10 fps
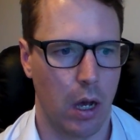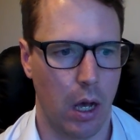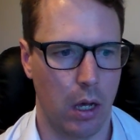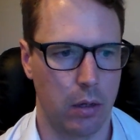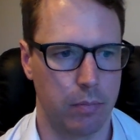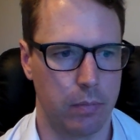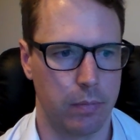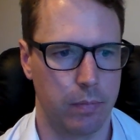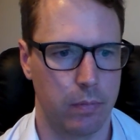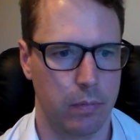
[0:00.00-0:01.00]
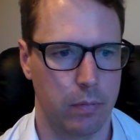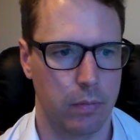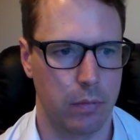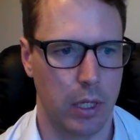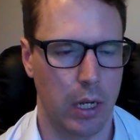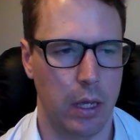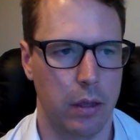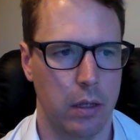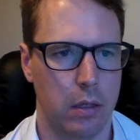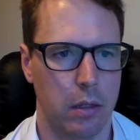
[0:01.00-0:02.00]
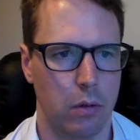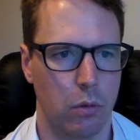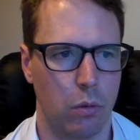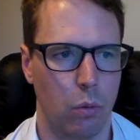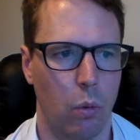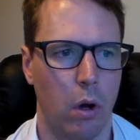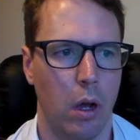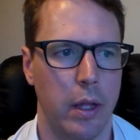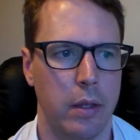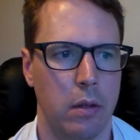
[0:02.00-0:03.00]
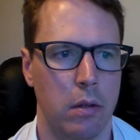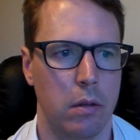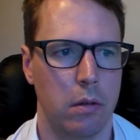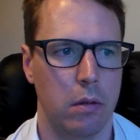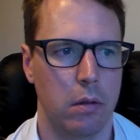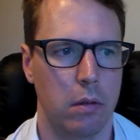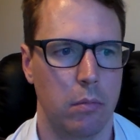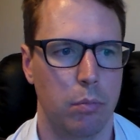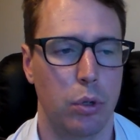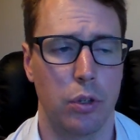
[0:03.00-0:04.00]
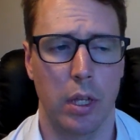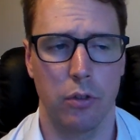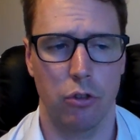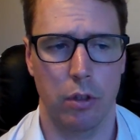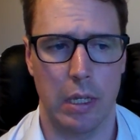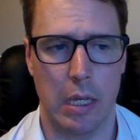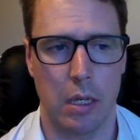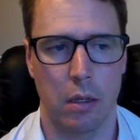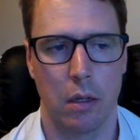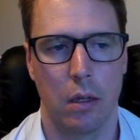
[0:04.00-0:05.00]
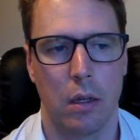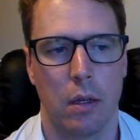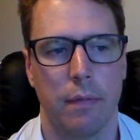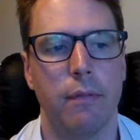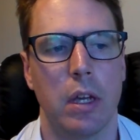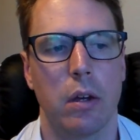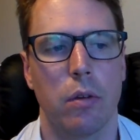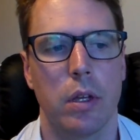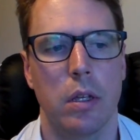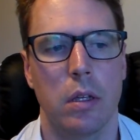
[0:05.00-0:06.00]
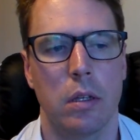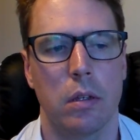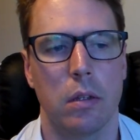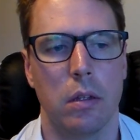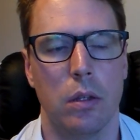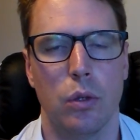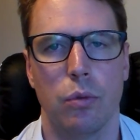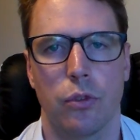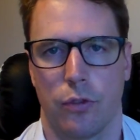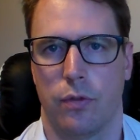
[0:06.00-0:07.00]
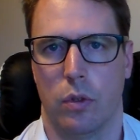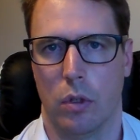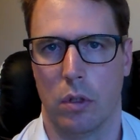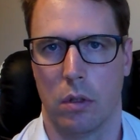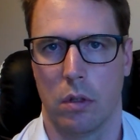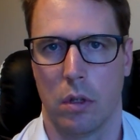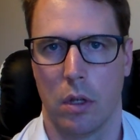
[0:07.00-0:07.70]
Um, and I think that one potentially very useful